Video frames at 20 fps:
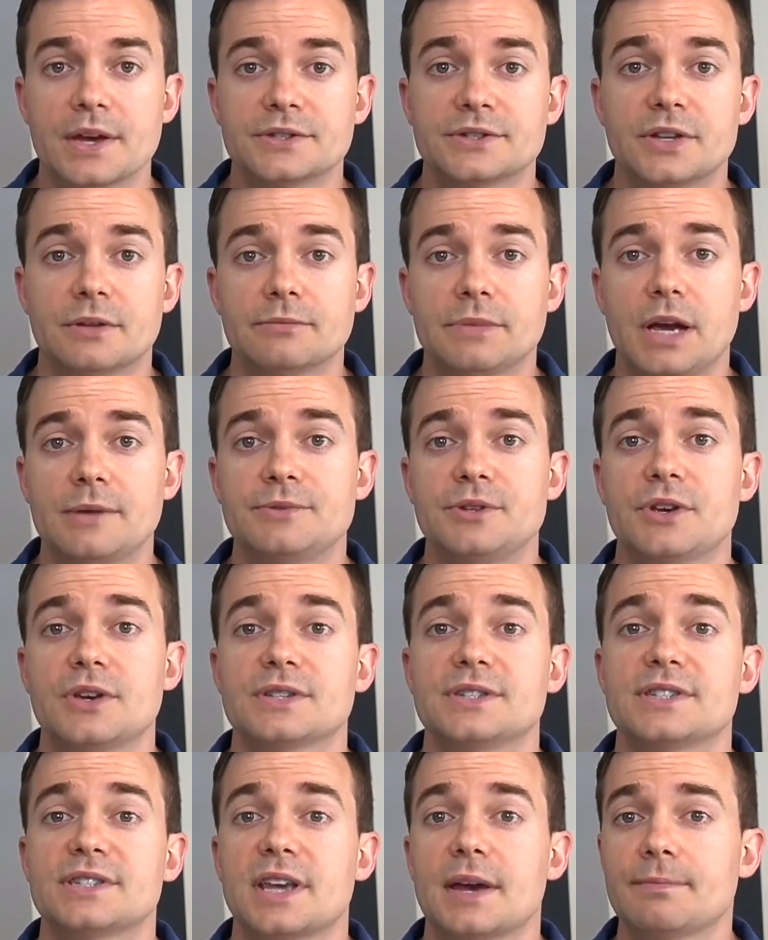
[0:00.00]
Sometimes you
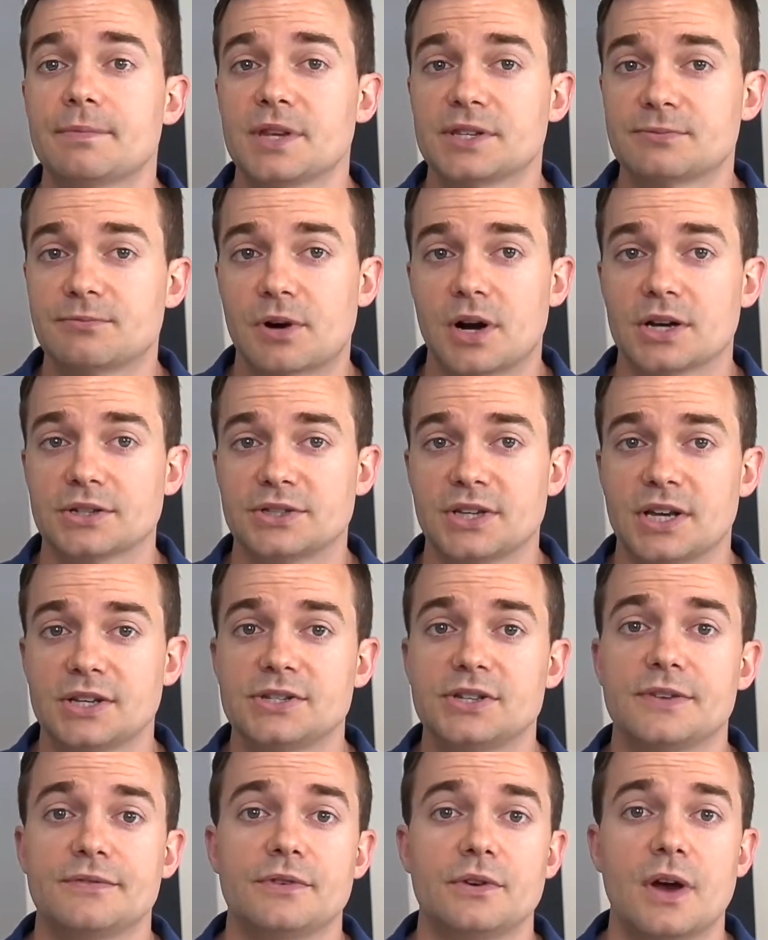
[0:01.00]
can skip this
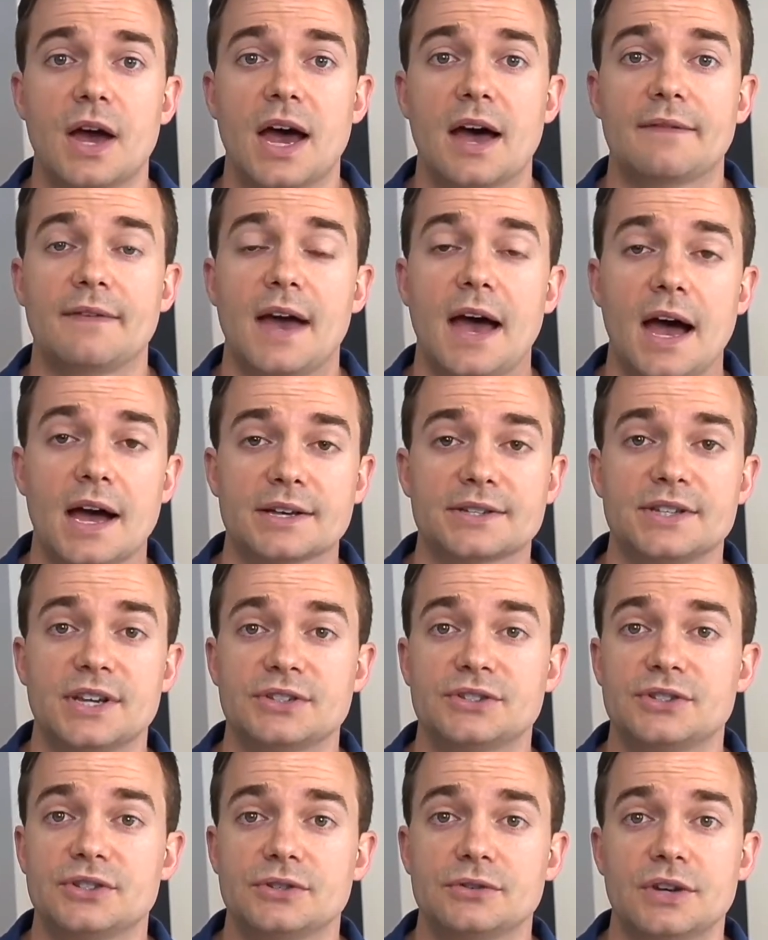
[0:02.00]
process if you have
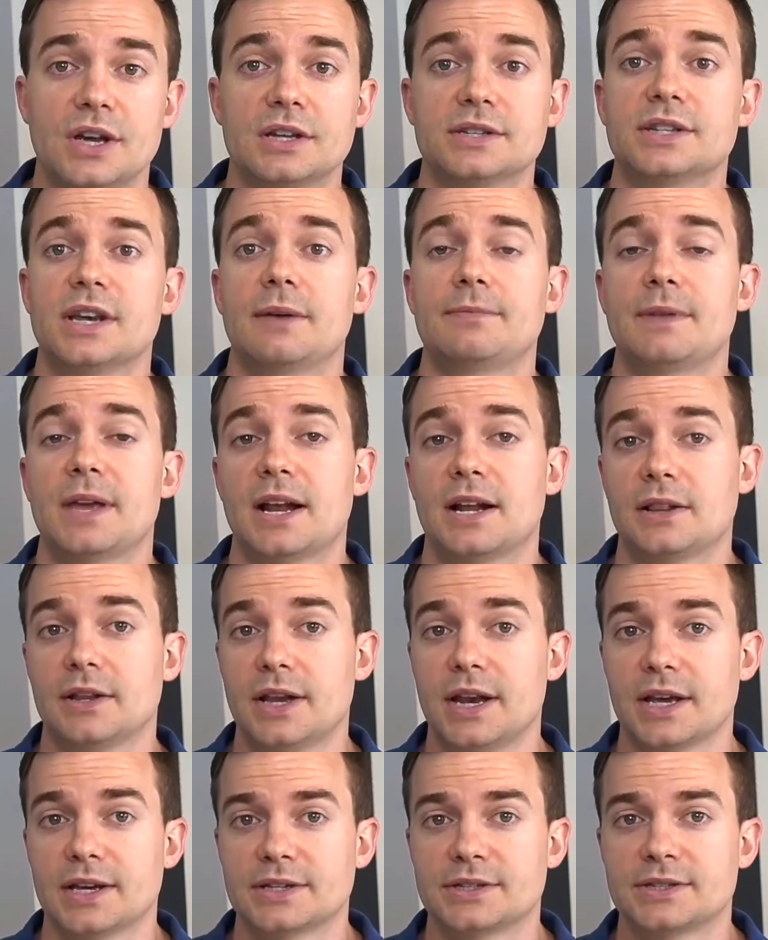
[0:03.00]
access to in-depth
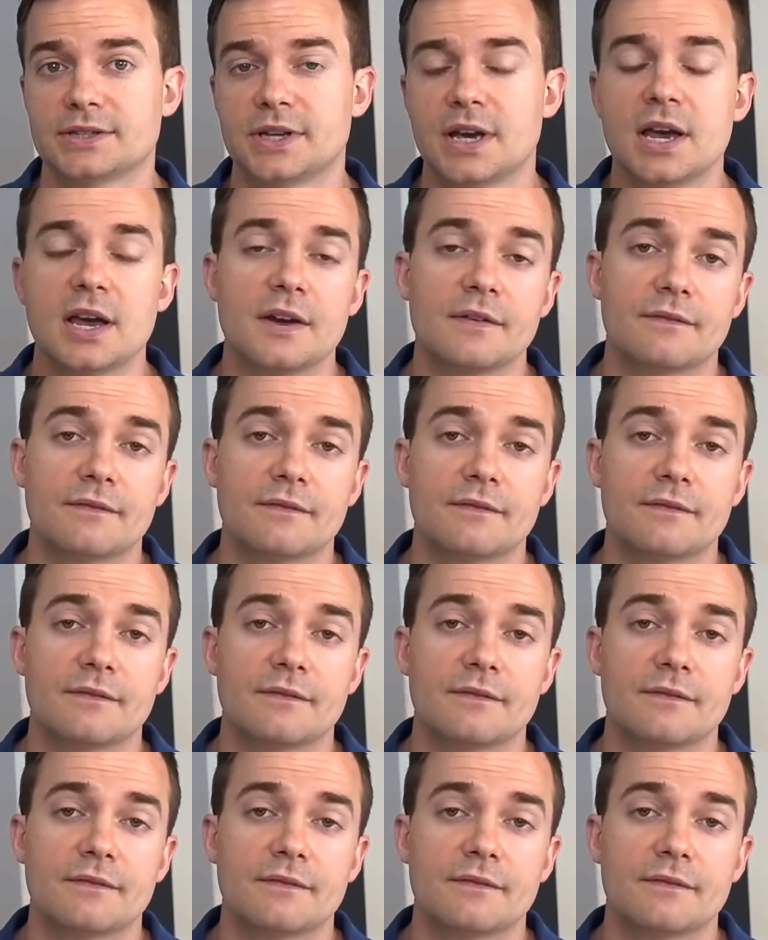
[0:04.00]
analytics.